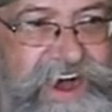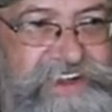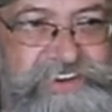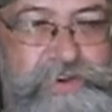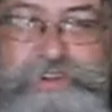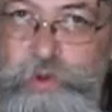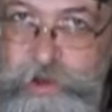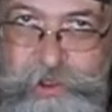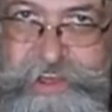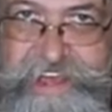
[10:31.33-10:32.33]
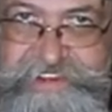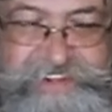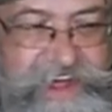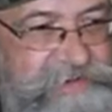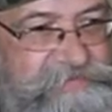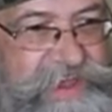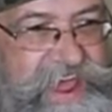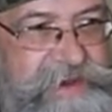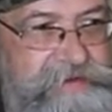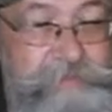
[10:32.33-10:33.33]
unusual looking stuff,
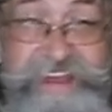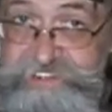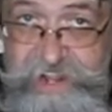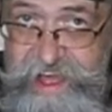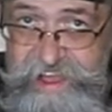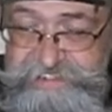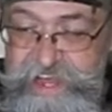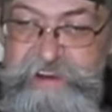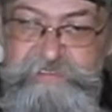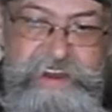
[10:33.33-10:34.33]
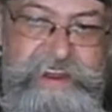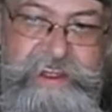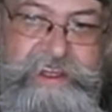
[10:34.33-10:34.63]
and makes clocks out of it.